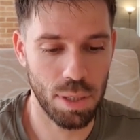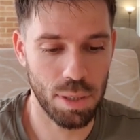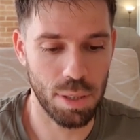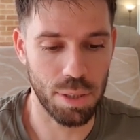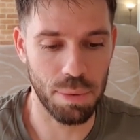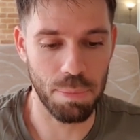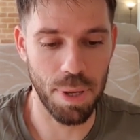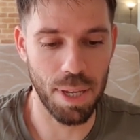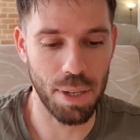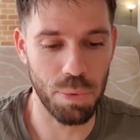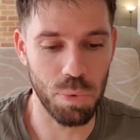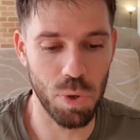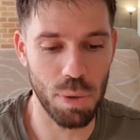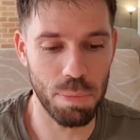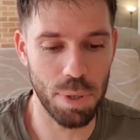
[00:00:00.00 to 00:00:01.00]
doesn't matter
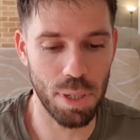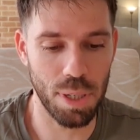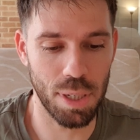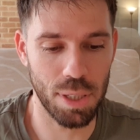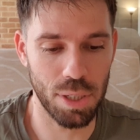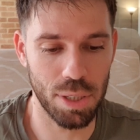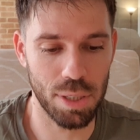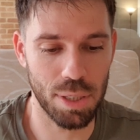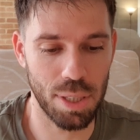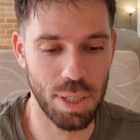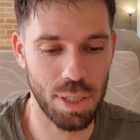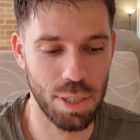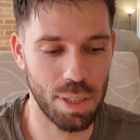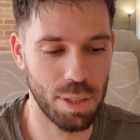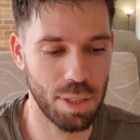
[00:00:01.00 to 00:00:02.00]
what, but I just
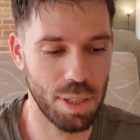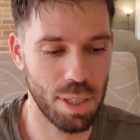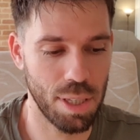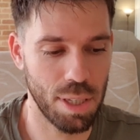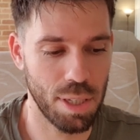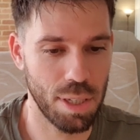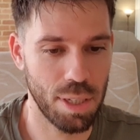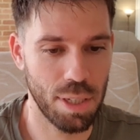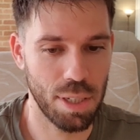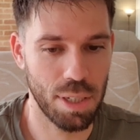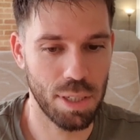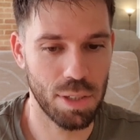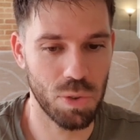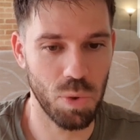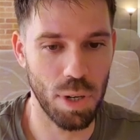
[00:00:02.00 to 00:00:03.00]

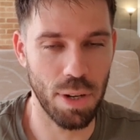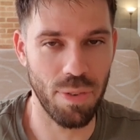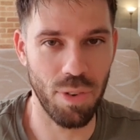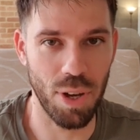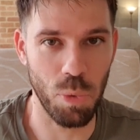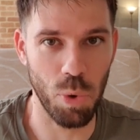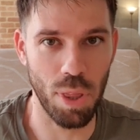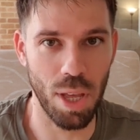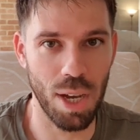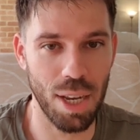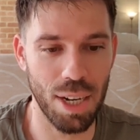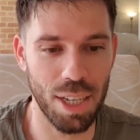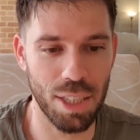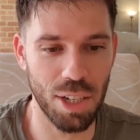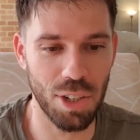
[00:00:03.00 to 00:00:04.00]
trying to find one that I
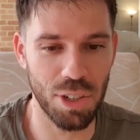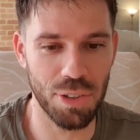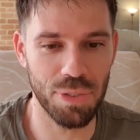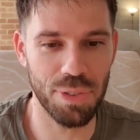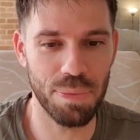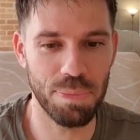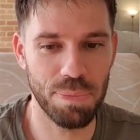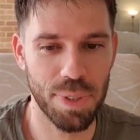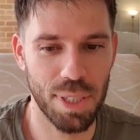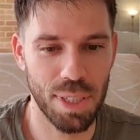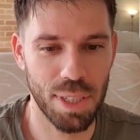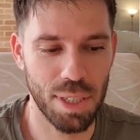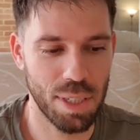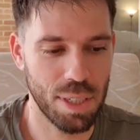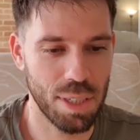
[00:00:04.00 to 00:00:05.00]
like the look of.
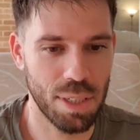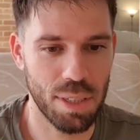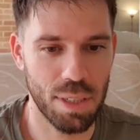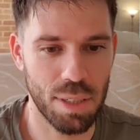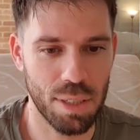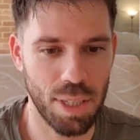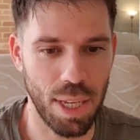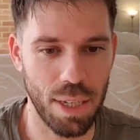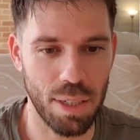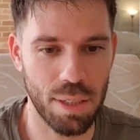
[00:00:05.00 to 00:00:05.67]
Okay,